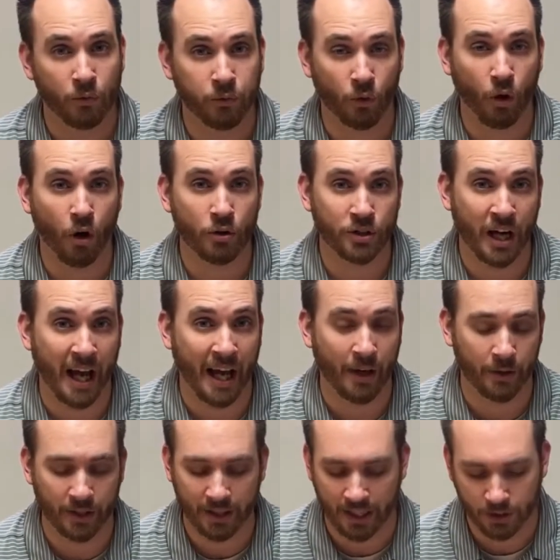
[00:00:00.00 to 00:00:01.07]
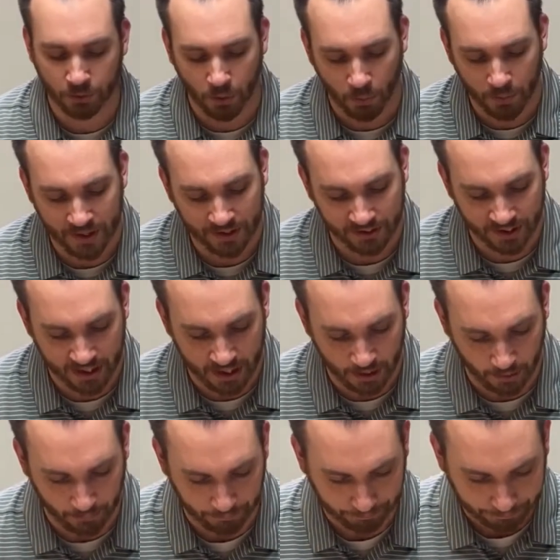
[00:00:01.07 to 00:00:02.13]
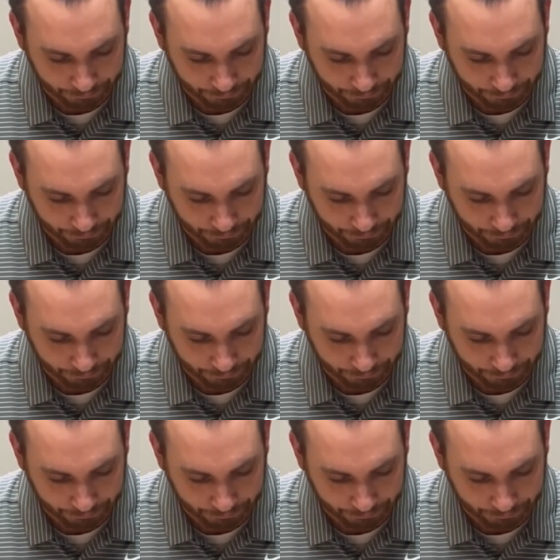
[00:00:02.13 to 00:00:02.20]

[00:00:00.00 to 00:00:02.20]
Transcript: for our child. And that's what we see here.